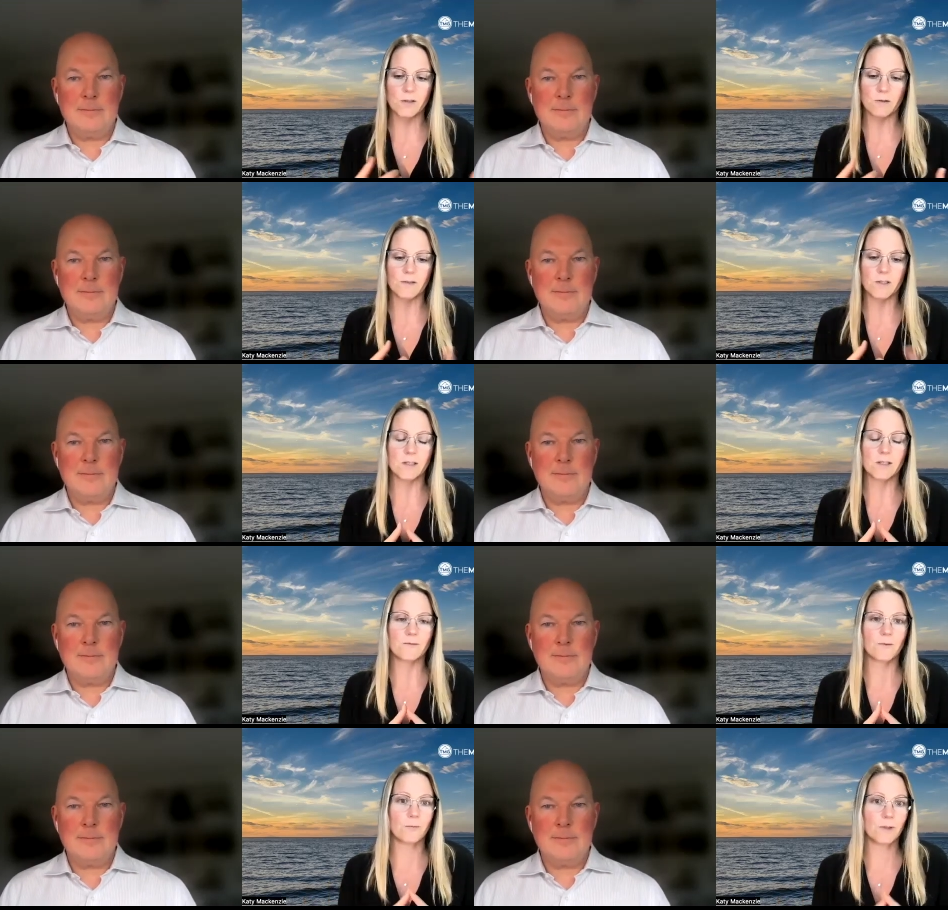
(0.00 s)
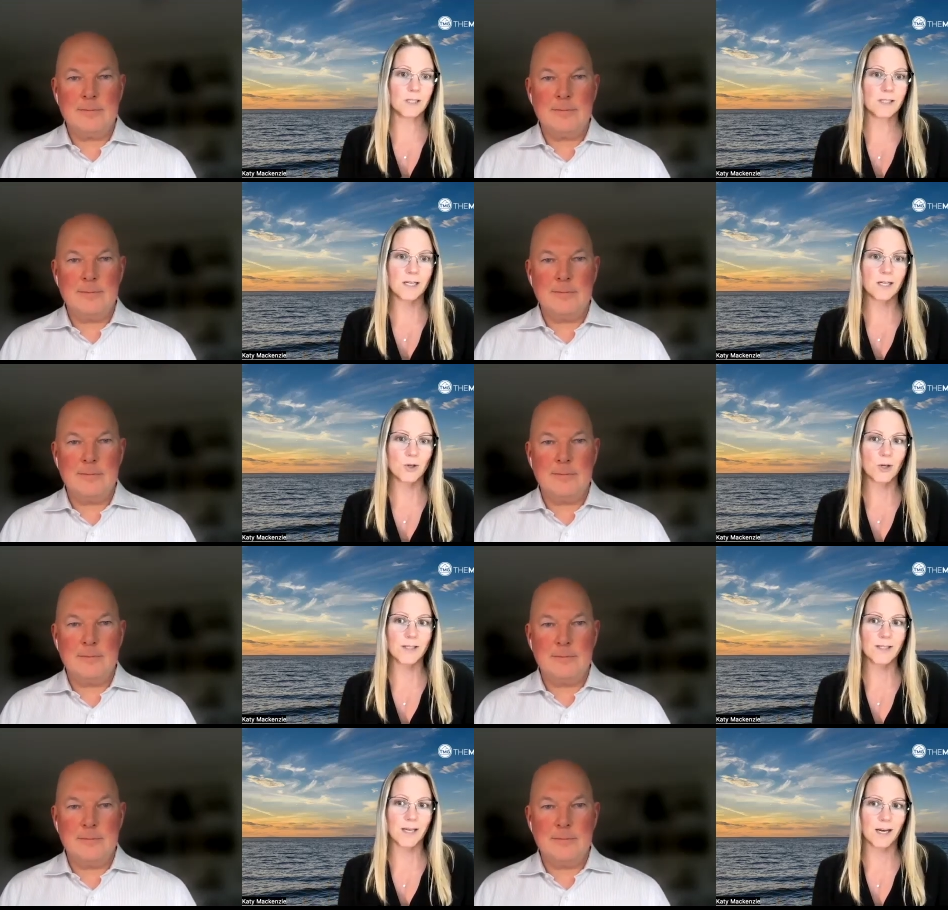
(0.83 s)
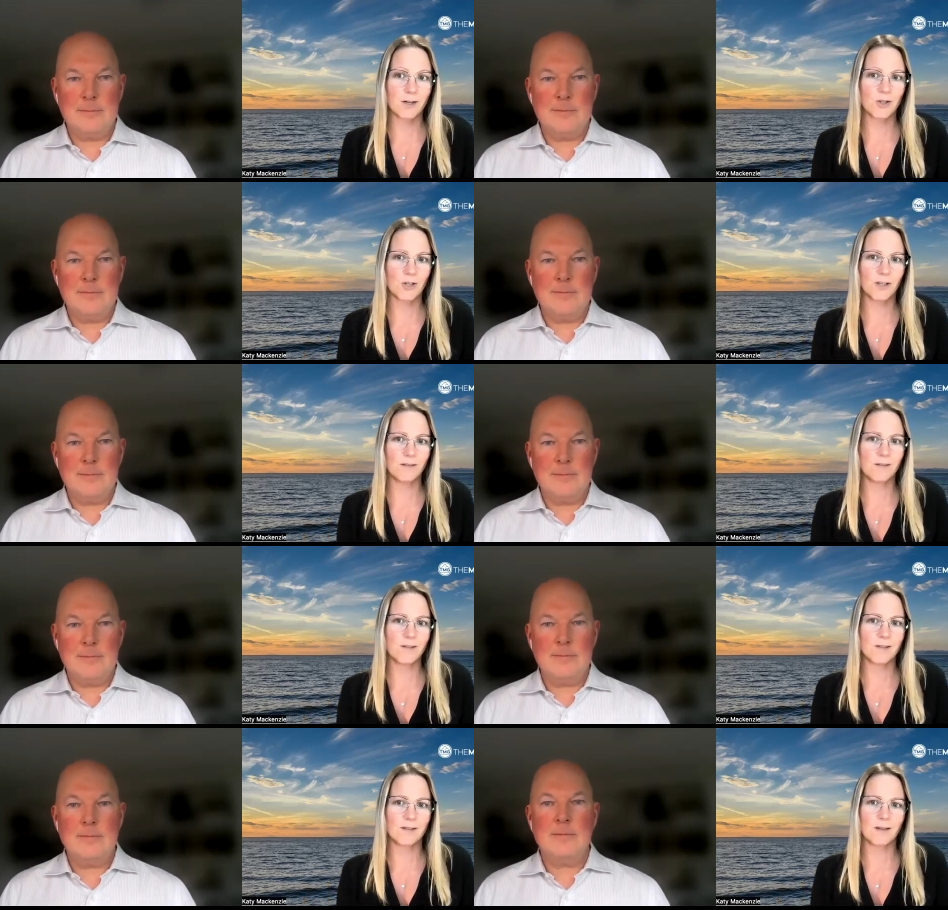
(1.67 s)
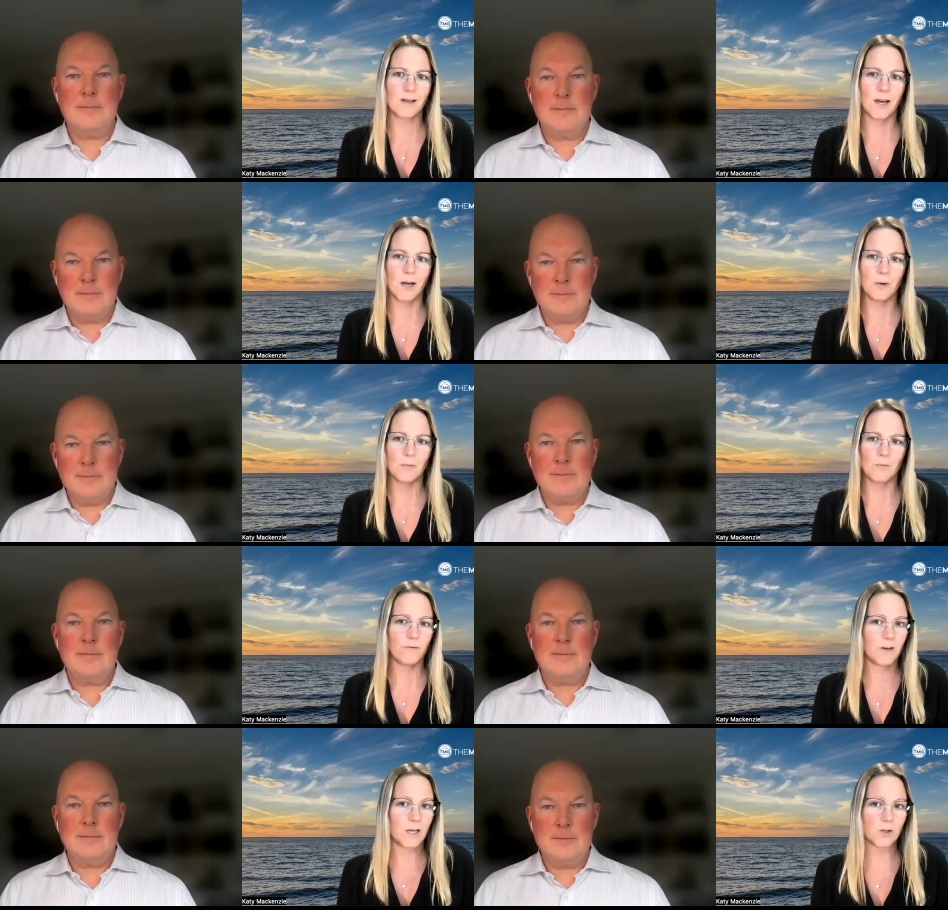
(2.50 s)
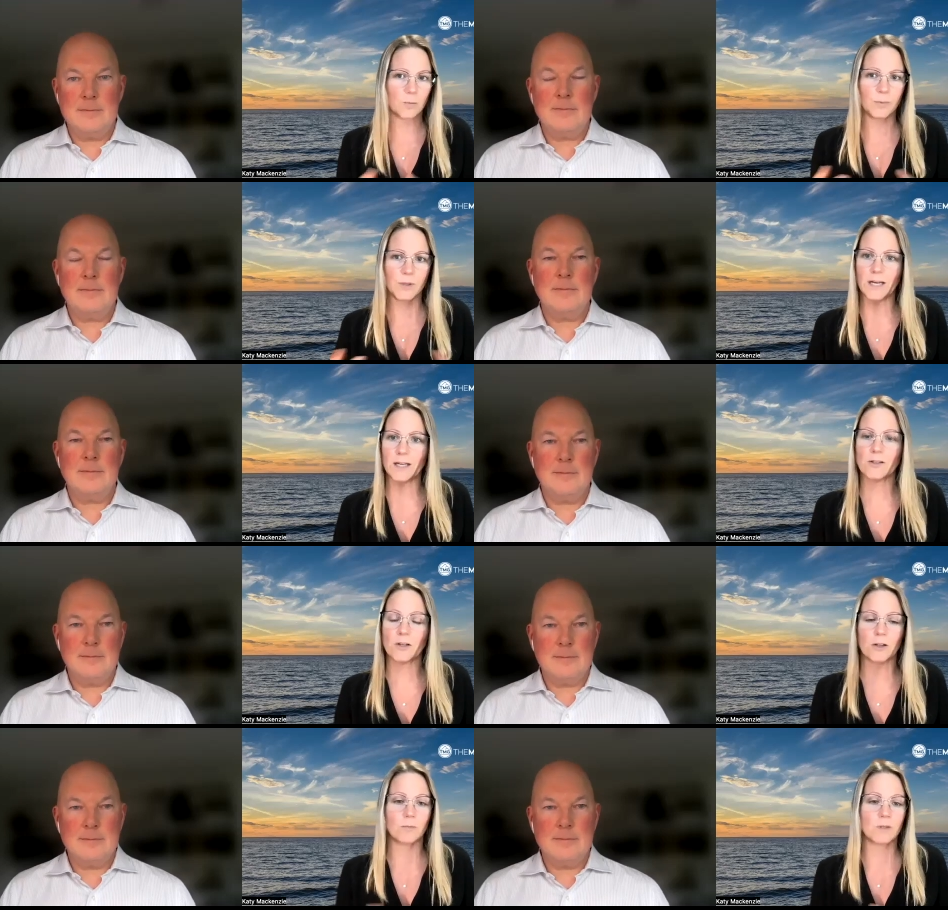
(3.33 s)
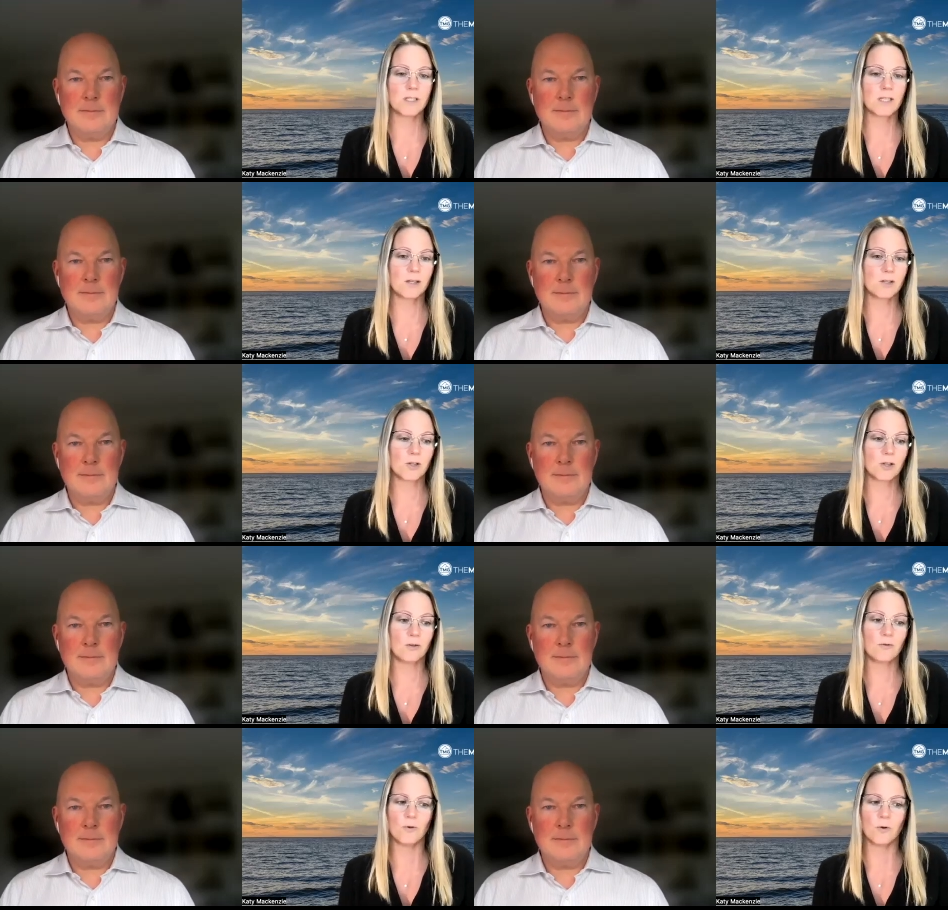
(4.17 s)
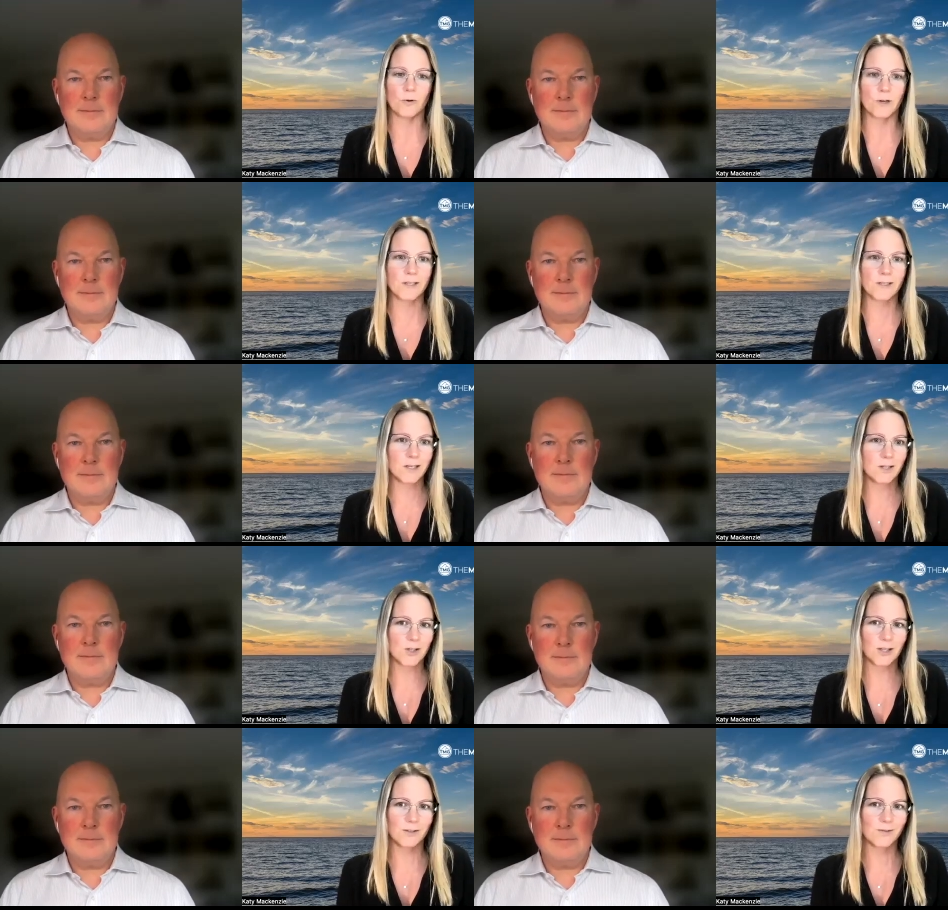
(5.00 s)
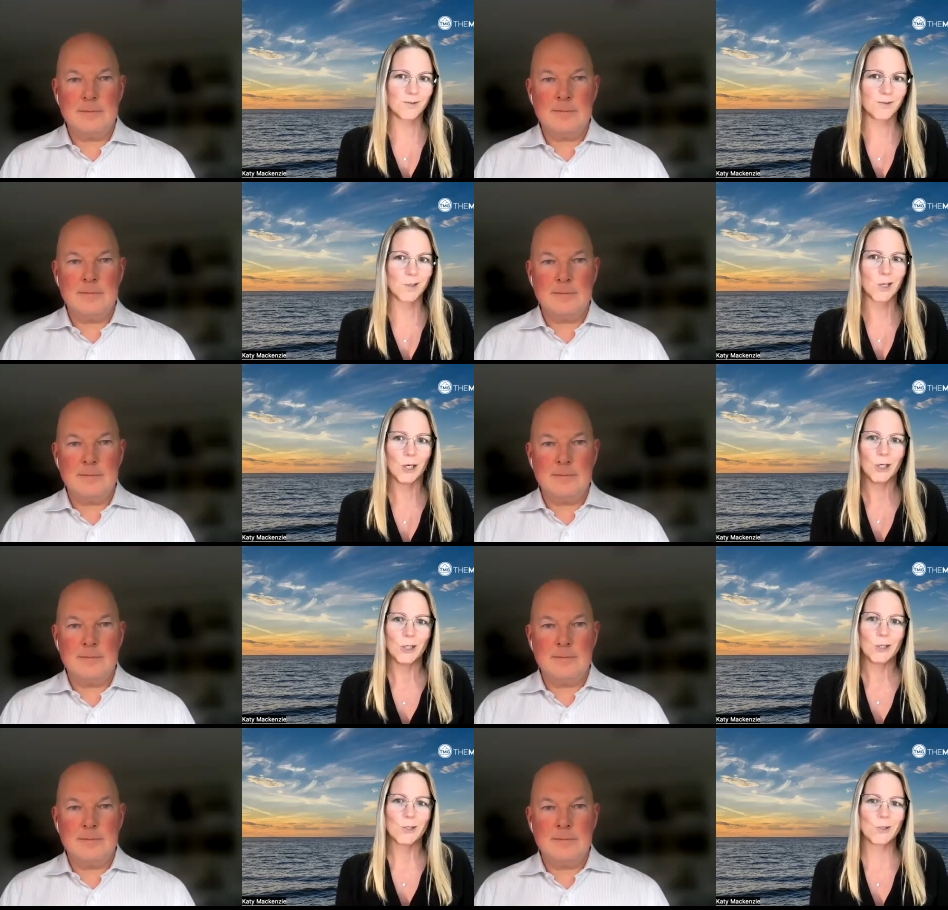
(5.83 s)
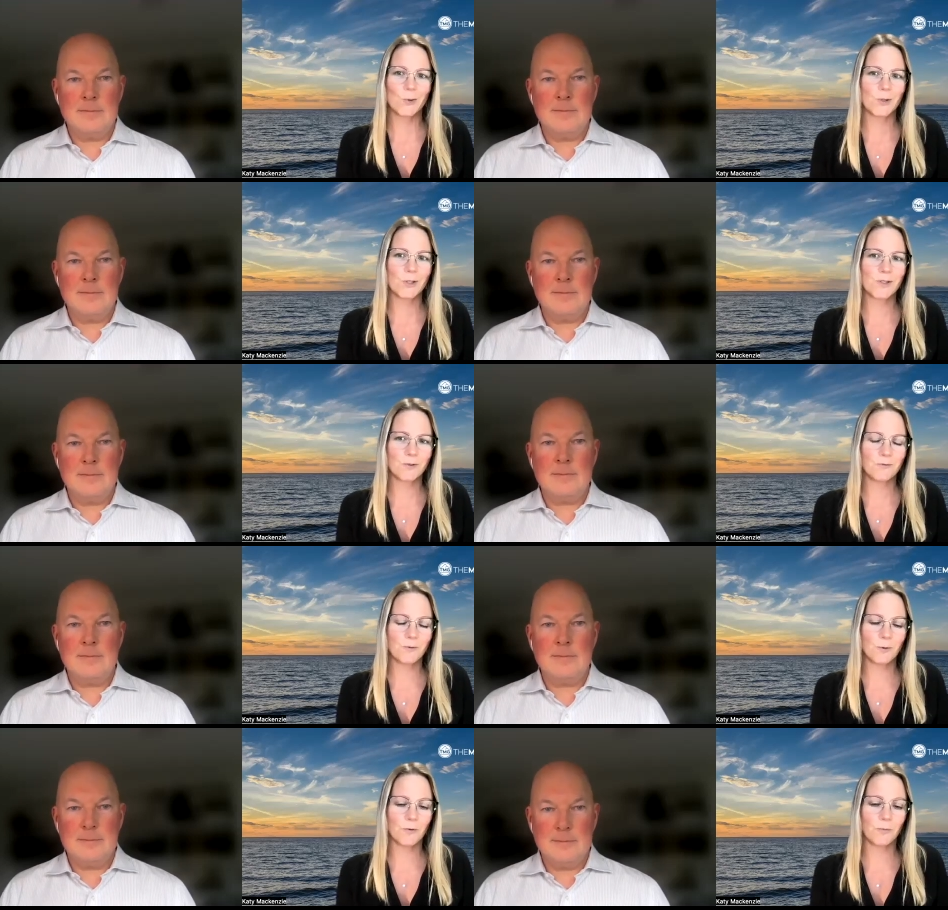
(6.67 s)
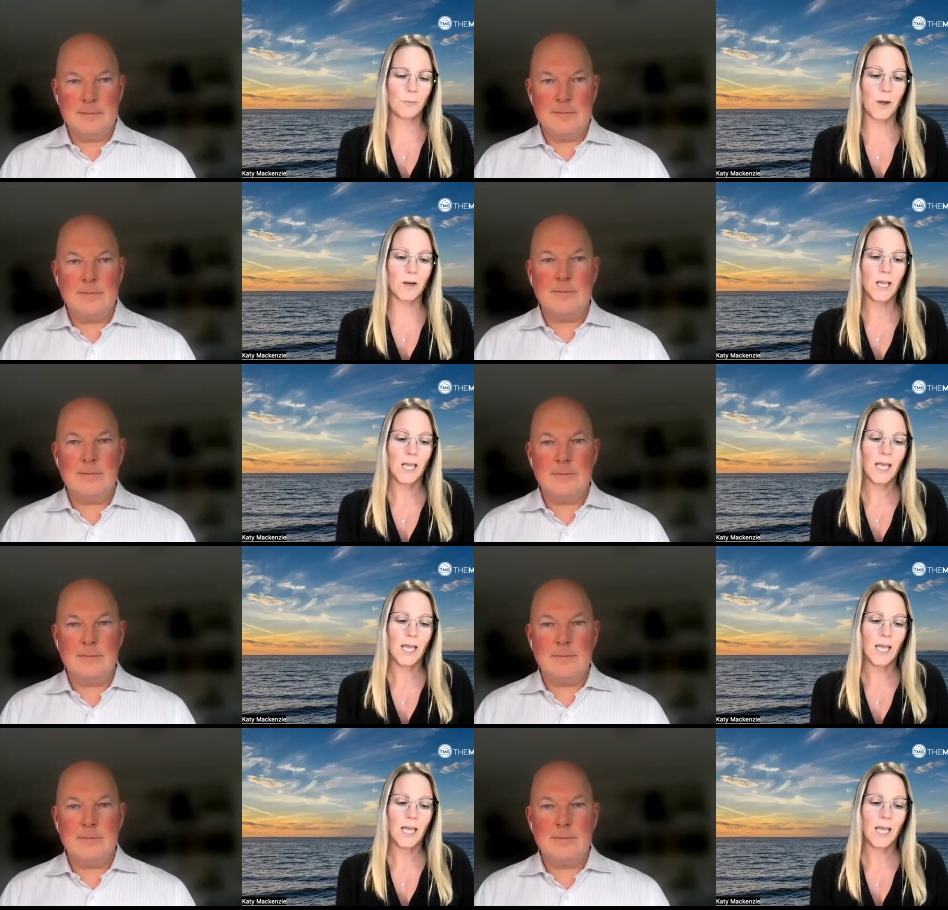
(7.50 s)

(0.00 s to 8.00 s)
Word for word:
Speaker 1: services for real estate transactions, financial planning documentation, notarizations, so on and so forth. But